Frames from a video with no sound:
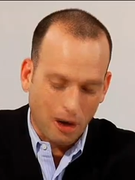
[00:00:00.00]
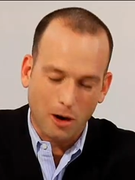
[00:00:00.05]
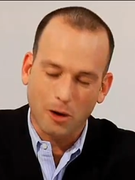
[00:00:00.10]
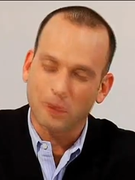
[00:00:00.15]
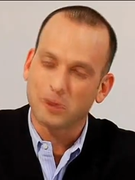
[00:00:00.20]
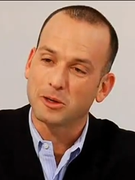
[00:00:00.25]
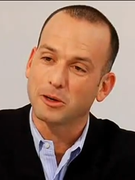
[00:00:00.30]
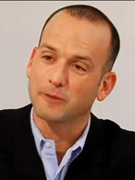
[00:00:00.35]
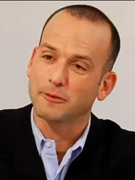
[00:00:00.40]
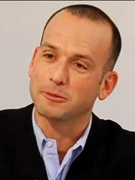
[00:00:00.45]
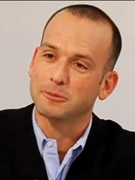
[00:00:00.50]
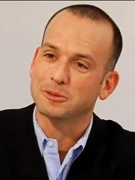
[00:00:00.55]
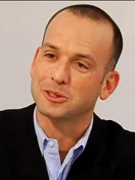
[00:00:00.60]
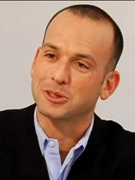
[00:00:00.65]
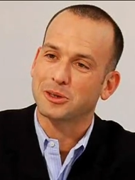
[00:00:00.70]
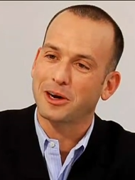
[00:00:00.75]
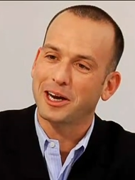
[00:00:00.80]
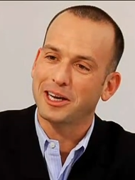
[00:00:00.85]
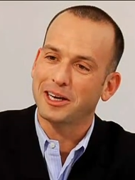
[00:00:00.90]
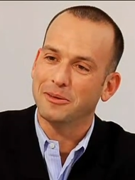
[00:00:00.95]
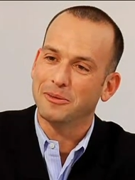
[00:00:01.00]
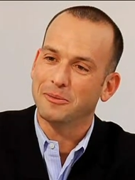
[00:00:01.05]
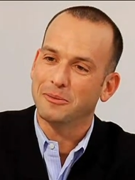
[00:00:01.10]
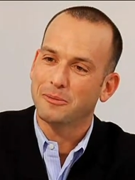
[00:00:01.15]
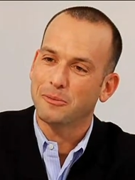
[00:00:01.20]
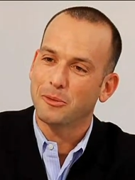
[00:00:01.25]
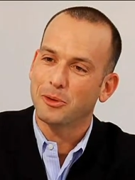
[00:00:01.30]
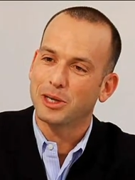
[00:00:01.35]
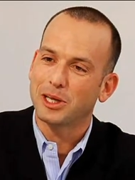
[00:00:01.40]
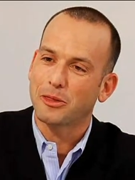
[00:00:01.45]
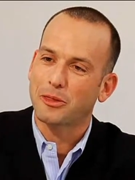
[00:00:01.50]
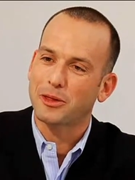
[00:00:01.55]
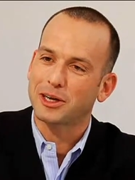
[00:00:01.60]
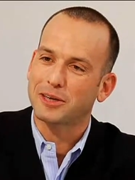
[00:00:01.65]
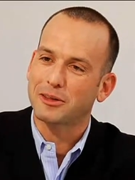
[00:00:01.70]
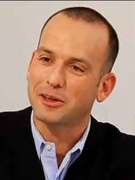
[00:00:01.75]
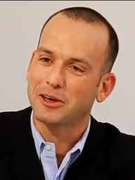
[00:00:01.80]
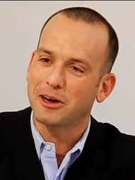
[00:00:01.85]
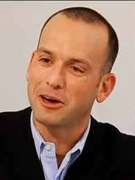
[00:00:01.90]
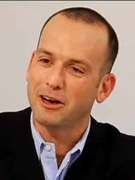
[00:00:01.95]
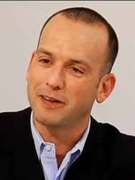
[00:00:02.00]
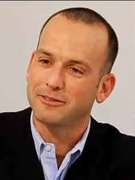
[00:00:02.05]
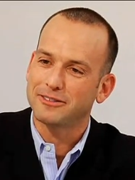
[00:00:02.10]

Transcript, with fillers: Oh, you're from Scranton. What do you think of The